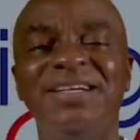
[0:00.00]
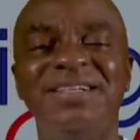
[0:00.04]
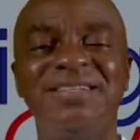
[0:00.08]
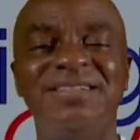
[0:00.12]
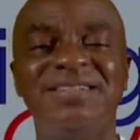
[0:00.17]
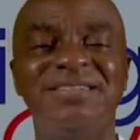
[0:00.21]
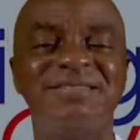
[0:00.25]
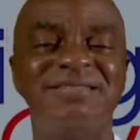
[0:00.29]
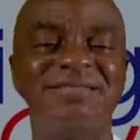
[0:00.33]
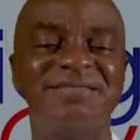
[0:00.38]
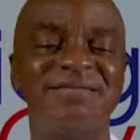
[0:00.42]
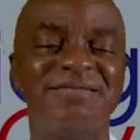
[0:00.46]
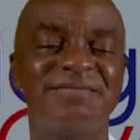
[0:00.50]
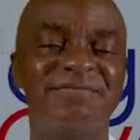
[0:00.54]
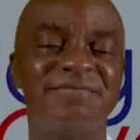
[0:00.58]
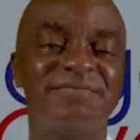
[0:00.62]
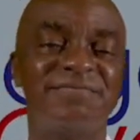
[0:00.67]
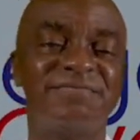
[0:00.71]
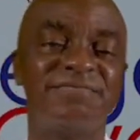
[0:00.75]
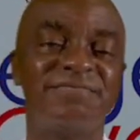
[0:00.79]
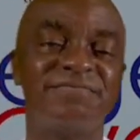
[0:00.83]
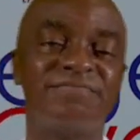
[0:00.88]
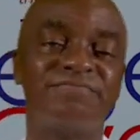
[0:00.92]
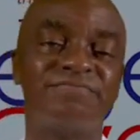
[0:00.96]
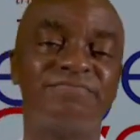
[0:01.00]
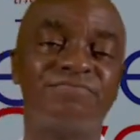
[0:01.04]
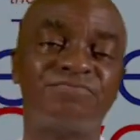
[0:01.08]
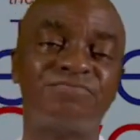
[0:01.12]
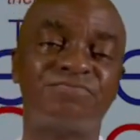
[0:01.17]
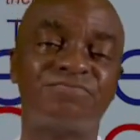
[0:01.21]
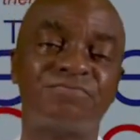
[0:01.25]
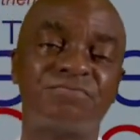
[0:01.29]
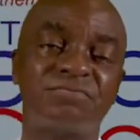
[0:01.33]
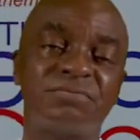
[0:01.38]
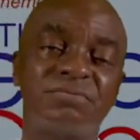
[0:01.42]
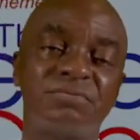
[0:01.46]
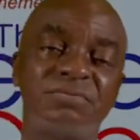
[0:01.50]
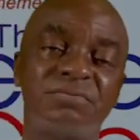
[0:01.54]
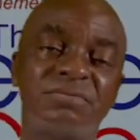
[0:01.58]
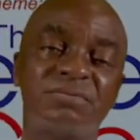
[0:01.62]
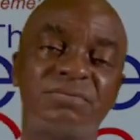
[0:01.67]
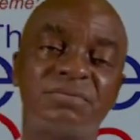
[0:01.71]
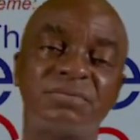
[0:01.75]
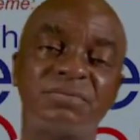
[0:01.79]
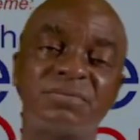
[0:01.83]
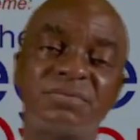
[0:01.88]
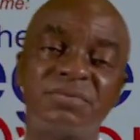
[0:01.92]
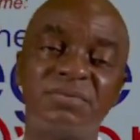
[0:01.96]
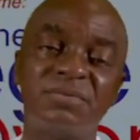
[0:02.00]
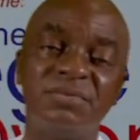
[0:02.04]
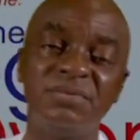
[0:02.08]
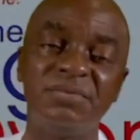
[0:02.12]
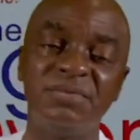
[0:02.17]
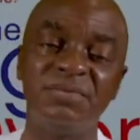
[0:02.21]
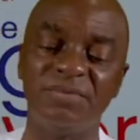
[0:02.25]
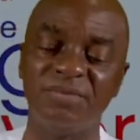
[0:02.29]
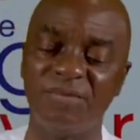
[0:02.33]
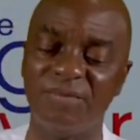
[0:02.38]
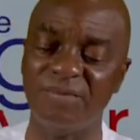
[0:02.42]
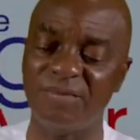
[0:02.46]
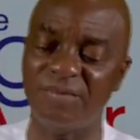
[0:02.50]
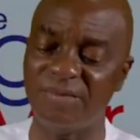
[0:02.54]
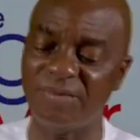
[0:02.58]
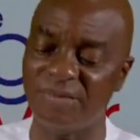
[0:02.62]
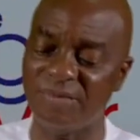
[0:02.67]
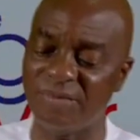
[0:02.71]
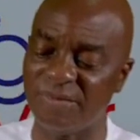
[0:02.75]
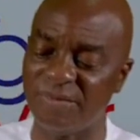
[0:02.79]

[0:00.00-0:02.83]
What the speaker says: No one is speaking in this clip.